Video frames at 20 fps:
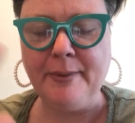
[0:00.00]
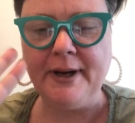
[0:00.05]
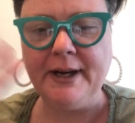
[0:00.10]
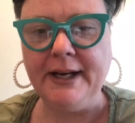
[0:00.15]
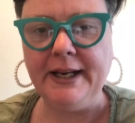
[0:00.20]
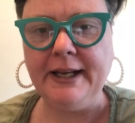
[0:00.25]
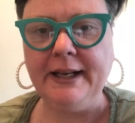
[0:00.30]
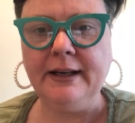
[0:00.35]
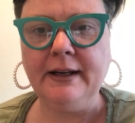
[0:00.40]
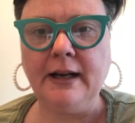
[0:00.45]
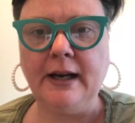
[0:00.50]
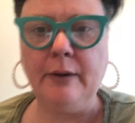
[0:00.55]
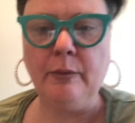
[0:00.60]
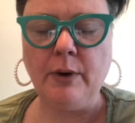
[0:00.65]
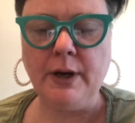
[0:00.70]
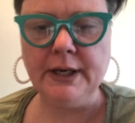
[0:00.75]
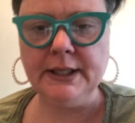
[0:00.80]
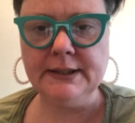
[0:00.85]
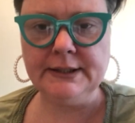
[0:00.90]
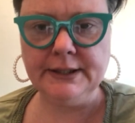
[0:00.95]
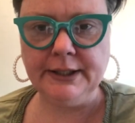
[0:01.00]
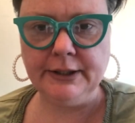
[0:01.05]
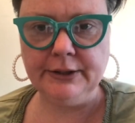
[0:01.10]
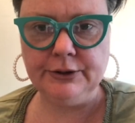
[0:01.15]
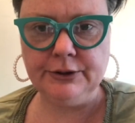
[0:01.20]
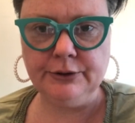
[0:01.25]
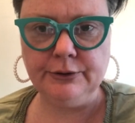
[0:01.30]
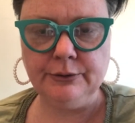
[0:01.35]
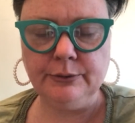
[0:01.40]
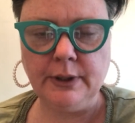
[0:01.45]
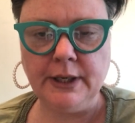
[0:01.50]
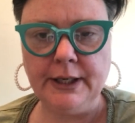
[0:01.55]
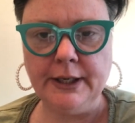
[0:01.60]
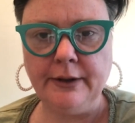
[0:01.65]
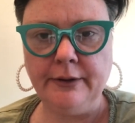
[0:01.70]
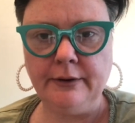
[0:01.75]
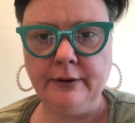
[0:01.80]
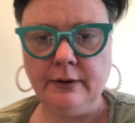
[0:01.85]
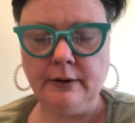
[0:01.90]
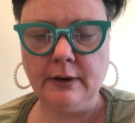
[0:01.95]
I wanted to do
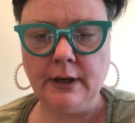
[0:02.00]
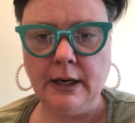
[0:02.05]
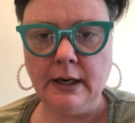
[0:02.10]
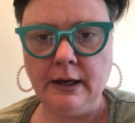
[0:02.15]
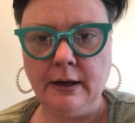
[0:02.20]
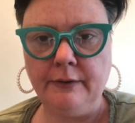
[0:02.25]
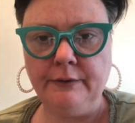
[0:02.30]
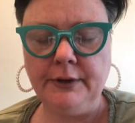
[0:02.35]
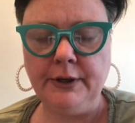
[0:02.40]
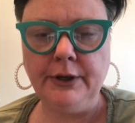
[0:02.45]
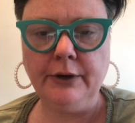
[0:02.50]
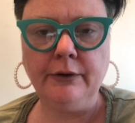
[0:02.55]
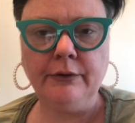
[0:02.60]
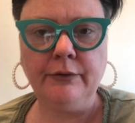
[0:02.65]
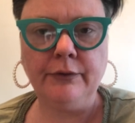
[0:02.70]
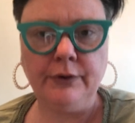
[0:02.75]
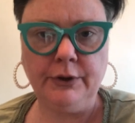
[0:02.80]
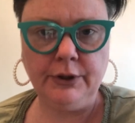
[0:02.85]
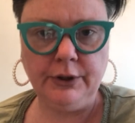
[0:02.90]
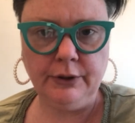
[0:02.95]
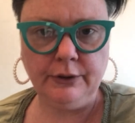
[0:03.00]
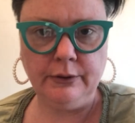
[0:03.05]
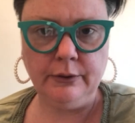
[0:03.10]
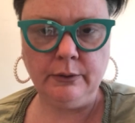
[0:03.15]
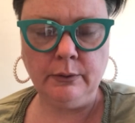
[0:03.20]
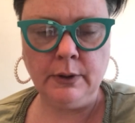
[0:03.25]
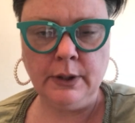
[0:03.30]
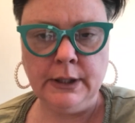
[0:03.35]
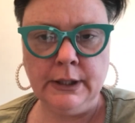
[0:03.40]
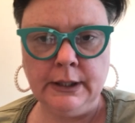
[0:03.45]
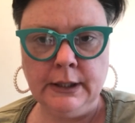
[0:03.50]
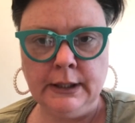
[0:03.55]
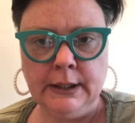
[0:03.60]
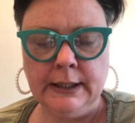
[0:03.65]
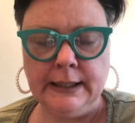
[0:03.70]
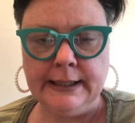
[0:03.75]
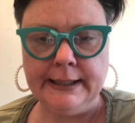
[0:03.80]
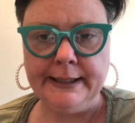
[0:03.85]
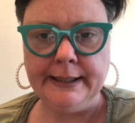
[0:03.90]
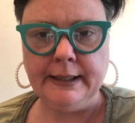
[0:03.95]
another video for you
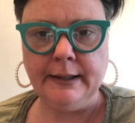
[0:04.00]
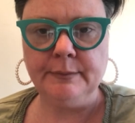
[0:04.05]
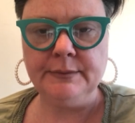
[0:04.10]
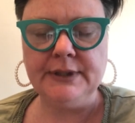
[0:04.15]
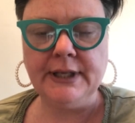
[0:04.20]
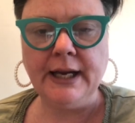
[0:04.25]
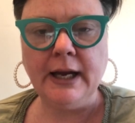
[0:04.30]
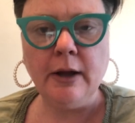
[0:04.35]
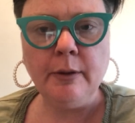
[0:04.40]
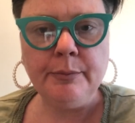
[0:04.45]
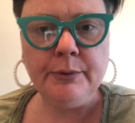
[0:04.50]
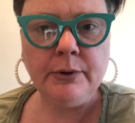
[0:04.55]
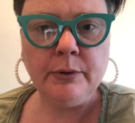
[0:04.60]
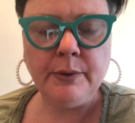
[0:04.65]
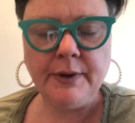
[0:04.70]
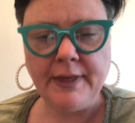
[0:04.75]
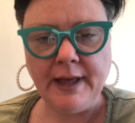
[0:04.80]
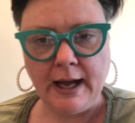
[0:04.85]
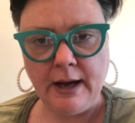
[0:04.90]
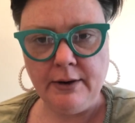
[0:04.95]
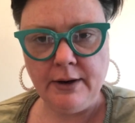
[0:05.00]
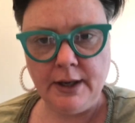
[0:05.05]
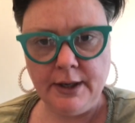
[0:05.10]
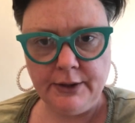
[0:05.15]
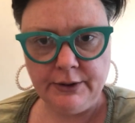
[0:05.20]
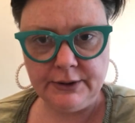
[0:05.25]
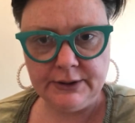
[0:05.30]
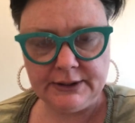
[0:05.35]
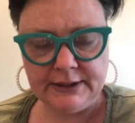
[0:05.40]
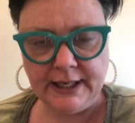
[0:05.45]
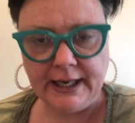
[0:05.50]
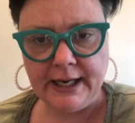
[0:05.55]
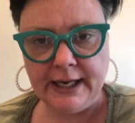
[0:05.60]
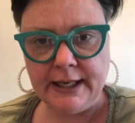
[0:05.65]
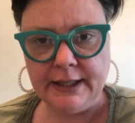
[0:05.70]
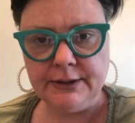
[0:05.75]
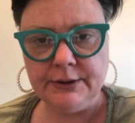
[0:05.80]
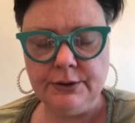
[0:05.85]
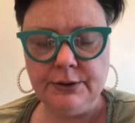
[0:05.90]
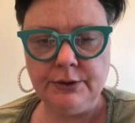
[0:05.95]
to help you with how to
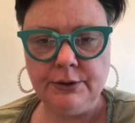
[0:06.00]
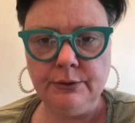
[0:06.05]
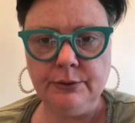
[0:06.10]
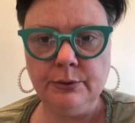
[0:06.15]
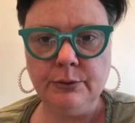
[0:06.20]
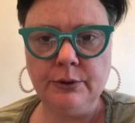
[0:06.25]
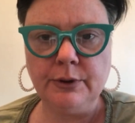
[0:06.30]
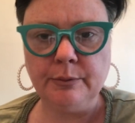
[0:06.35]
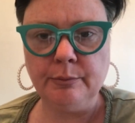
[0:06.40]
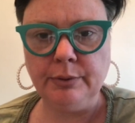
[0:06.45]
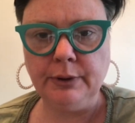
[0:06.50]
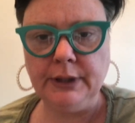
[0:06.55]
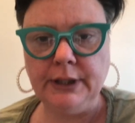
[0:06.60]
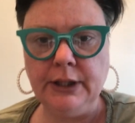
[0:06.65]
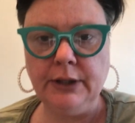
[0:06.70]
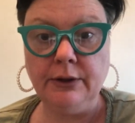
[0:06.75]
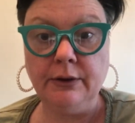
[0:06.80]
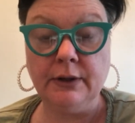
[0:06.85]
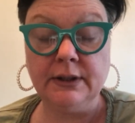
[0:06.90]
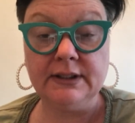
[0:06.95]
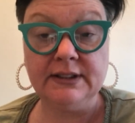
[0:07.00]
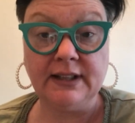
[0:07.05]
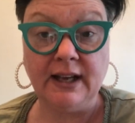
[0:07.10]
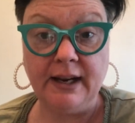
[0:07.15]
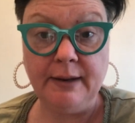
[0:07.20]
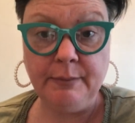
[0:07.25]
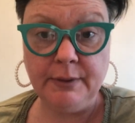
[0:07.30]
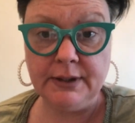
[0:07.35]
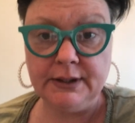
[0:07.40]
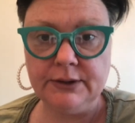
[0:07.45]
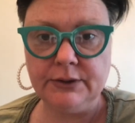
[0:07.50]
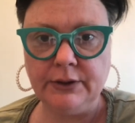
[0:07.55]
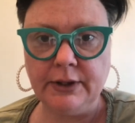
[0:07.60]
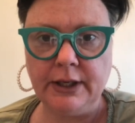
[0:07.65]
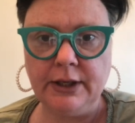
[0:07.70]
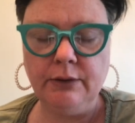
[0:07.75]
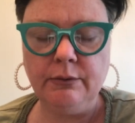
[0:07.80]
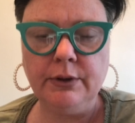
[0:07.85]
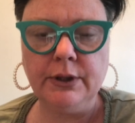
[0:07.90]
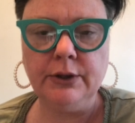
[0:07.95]
understand to complete your assignment so
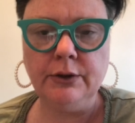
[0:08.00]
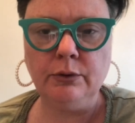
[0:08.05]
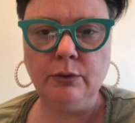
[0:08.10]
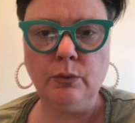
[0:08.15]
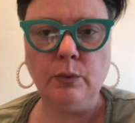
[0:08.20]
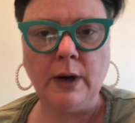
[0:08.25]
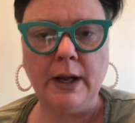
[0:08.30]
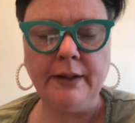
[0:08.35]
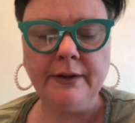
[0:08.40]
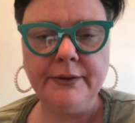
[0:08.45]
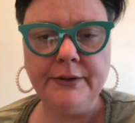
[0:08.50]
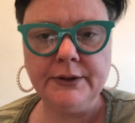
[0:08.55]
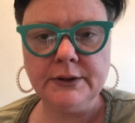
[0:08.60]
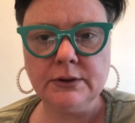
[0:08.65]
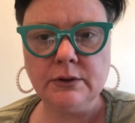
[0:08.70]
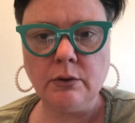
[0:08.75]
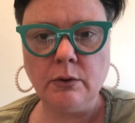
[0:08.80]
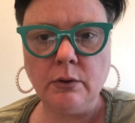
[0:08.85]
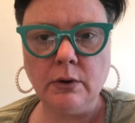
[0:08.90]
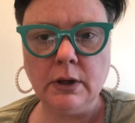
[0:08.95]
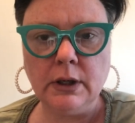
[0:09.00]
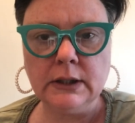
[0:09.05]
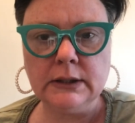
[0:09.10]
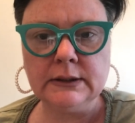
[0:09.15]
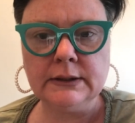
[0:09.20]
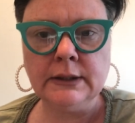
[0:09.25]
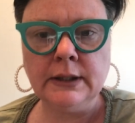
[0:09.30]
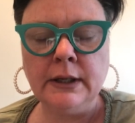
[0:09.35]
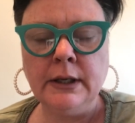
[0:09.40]
that you can do well in this course,